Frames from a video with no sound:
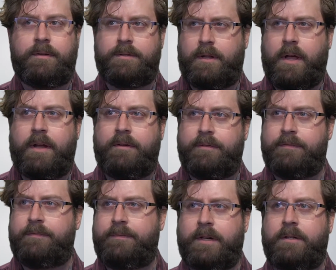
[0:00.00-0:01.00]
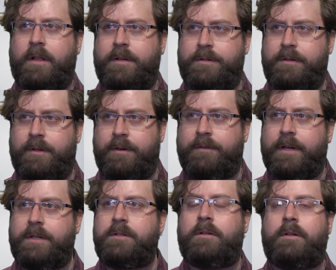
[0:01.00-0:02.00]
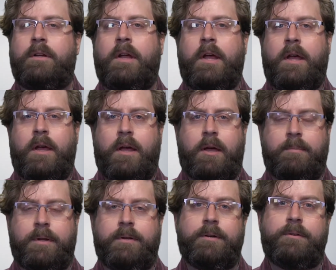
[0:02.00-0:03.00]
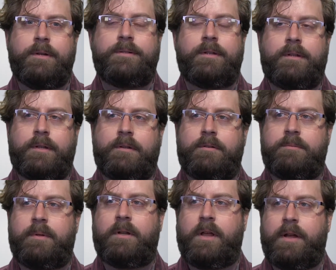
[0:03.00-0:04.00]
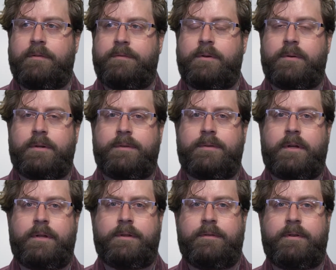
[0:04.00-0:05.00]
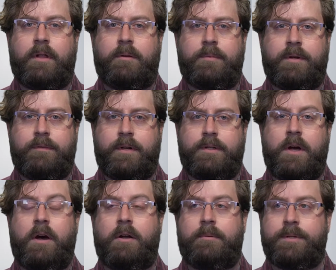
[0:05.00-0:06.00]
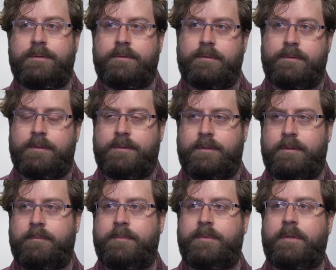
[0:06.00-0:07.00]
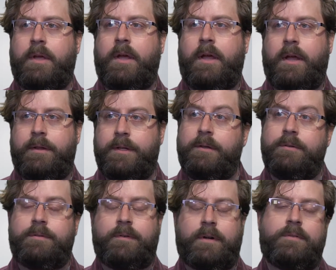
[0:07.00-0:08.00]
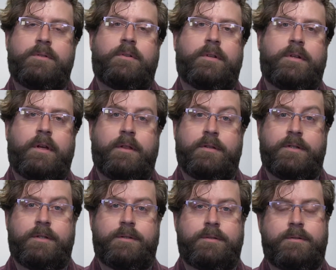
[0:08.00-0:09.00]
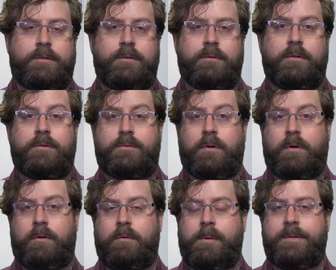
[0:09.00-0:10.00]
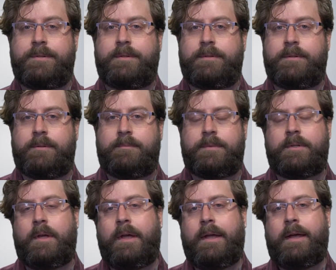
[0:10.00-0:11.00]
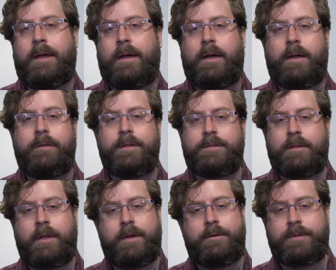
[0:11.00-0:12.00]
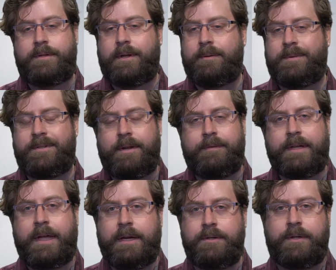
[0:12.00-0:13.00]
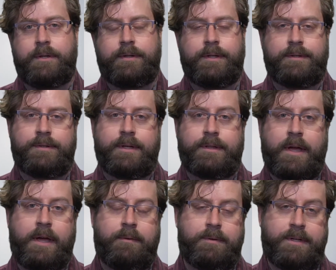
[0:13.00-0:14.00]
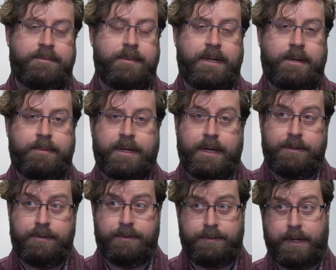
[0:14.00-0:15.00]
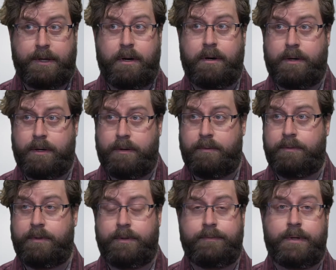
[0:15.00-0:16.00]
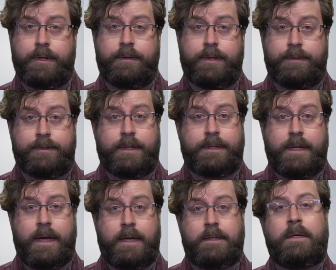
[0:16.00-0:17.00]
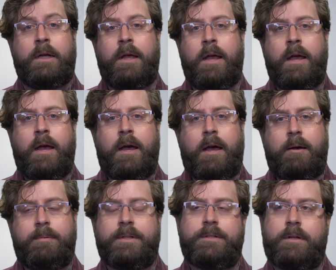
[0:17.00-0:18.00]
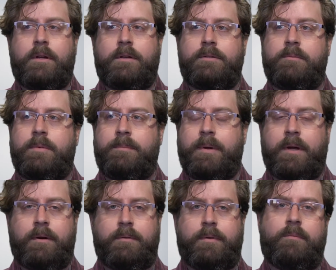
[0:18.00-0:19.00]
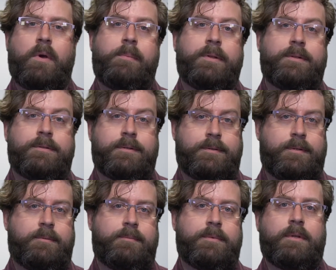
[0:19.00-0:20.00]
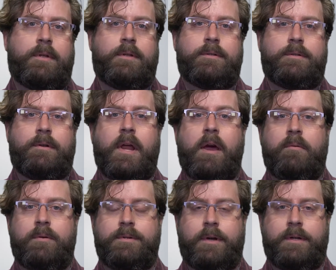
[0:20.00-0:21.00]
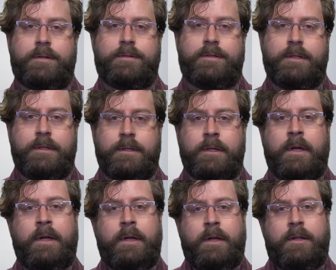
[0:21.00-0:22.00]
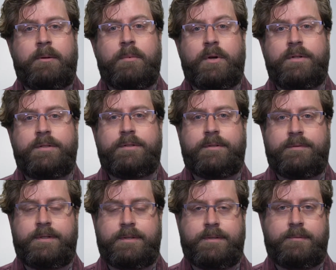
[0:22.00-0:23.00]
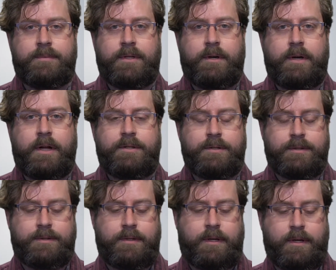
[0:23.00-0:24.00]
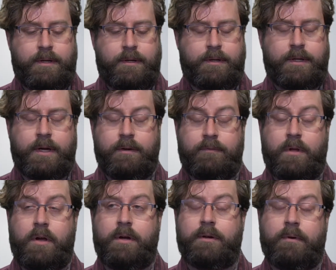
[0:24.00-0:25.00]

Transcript: there's a lot of technological innovation, but increasingly there's been a lot of focus on the development of autonomous systems and the use of artificial intelligence to control weapon systems. And this allows autonomous navigation and things like that, which has many applications like cargo, delivery, and things like that. But this can also be paired with weapon systems. And so now we're starting to see the emergence of systems that are not just the kind of long